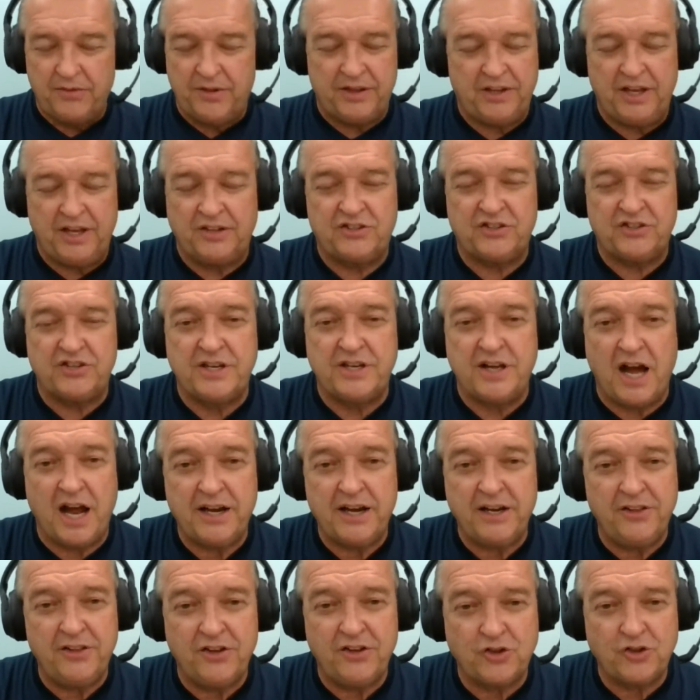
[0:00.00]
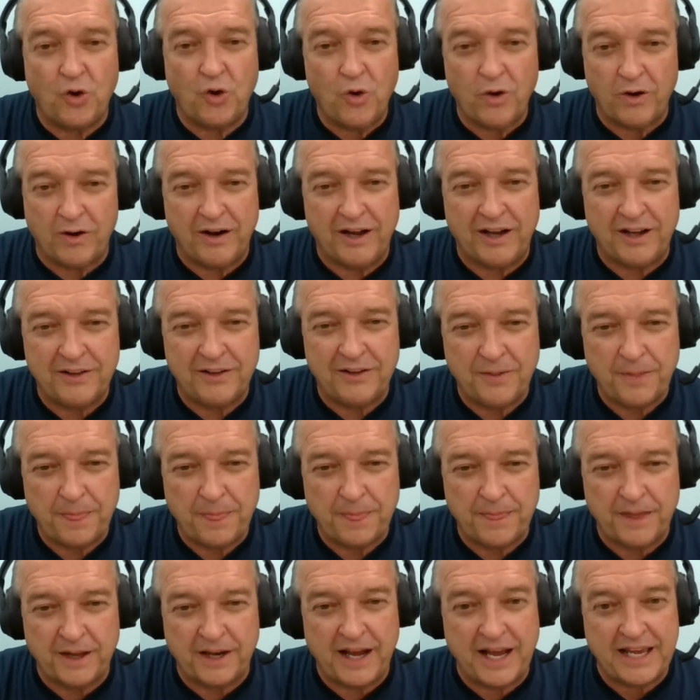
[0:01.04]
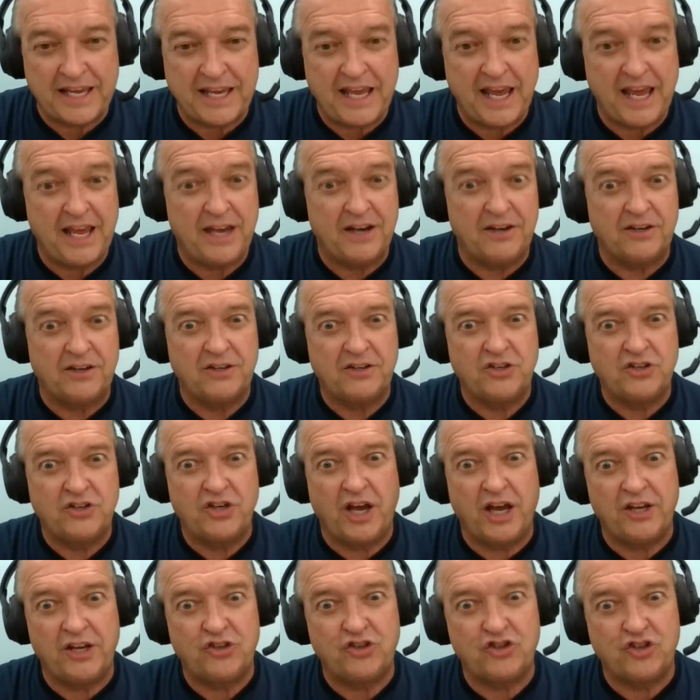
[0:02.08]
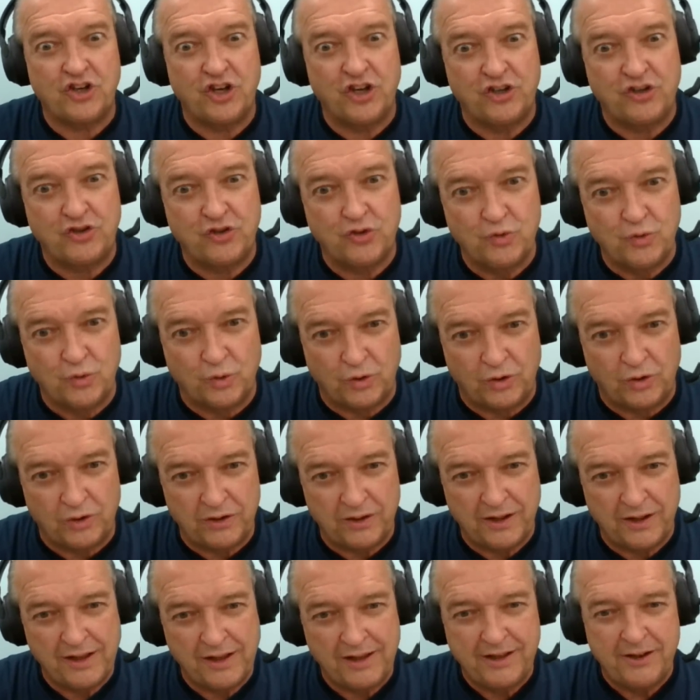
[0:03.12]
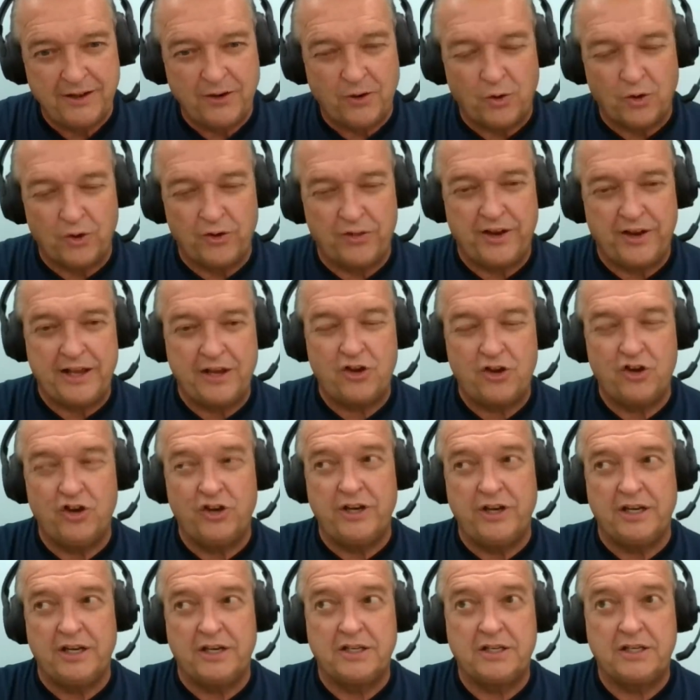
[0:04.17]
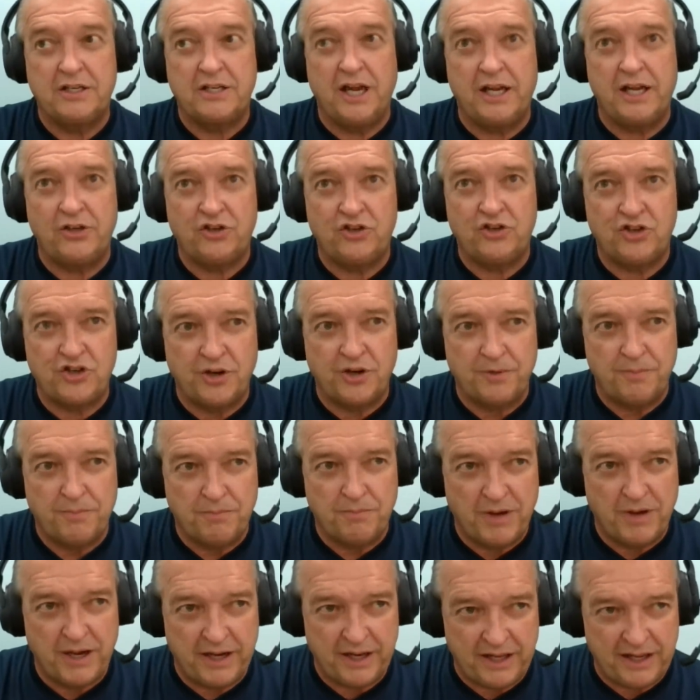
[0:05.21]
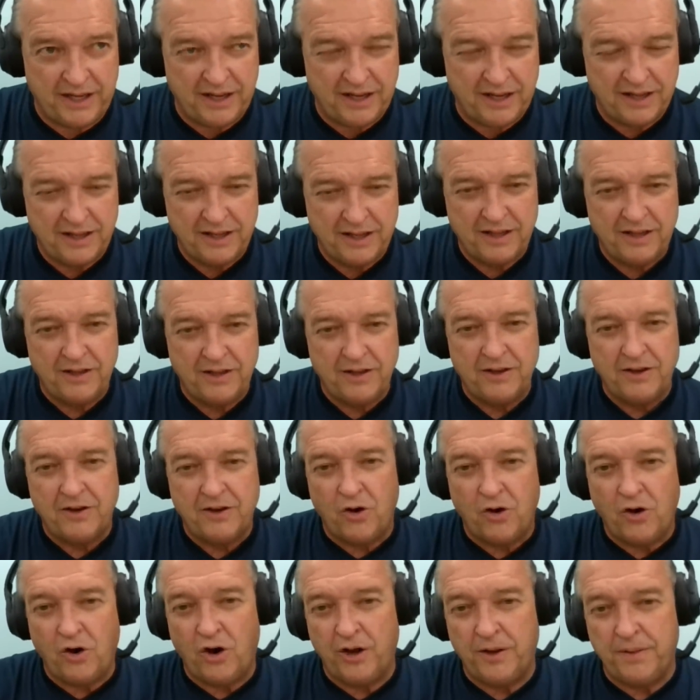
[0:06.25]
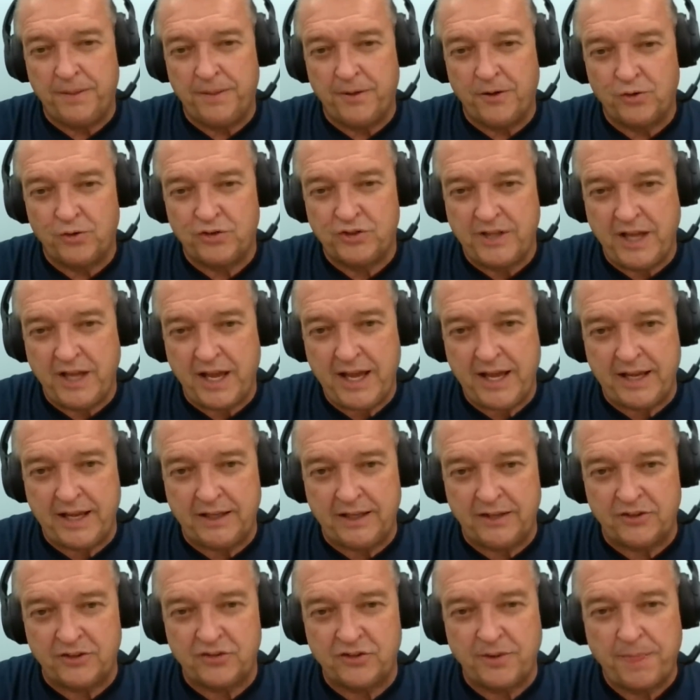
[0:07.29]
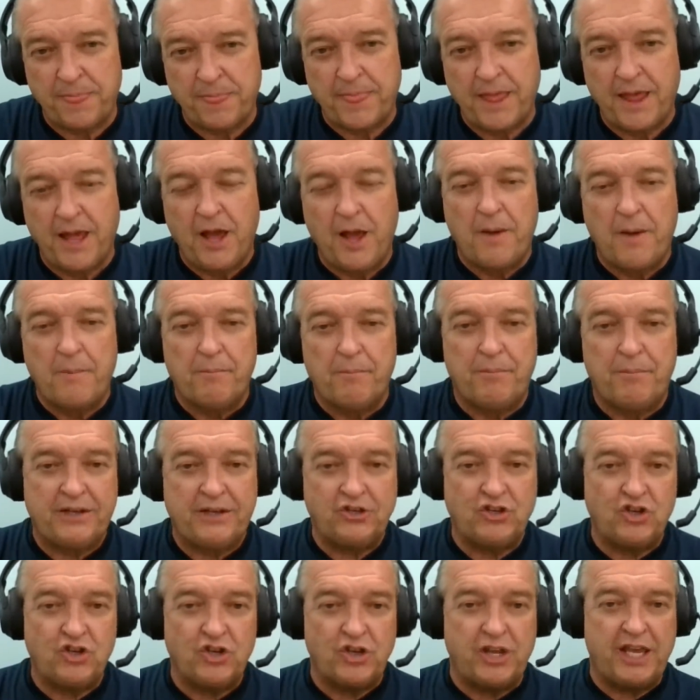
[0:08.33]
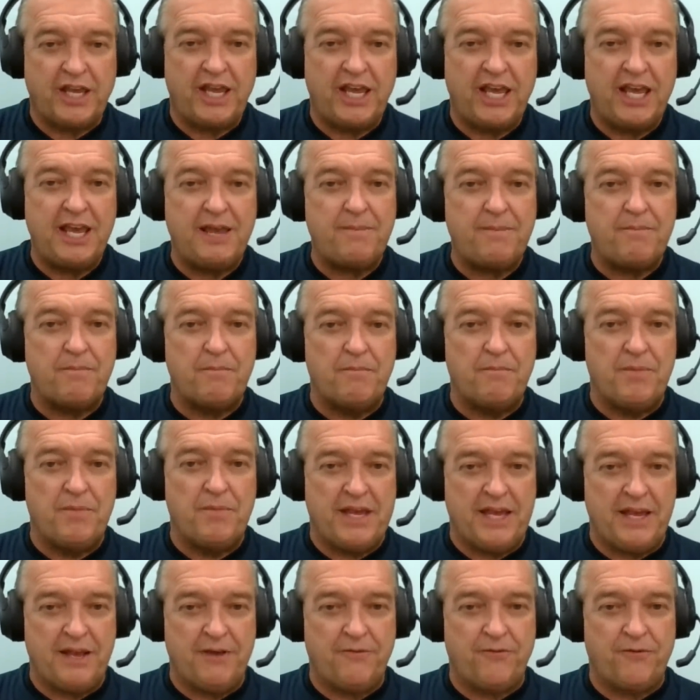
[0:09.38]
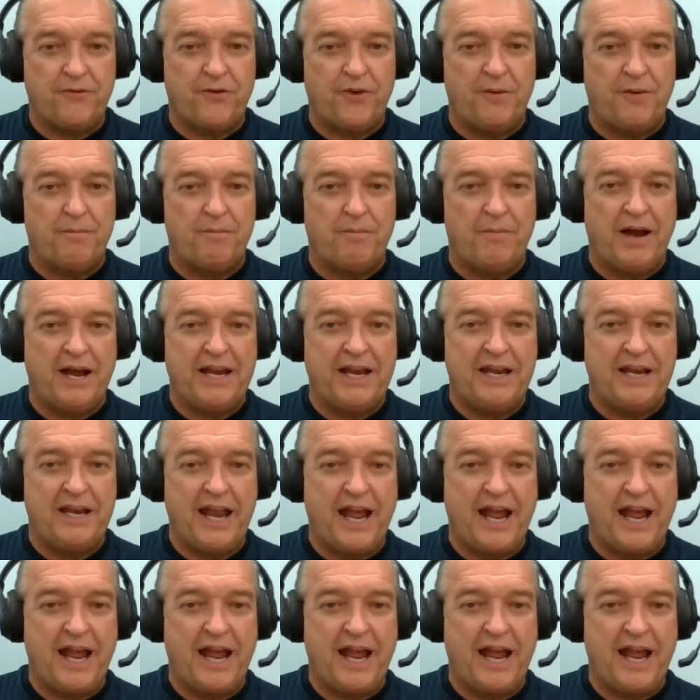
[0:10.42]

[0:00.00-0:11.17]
It's not in the Torah that I can't touch a tool or that I couldn't touch money on those days. But to keep me from my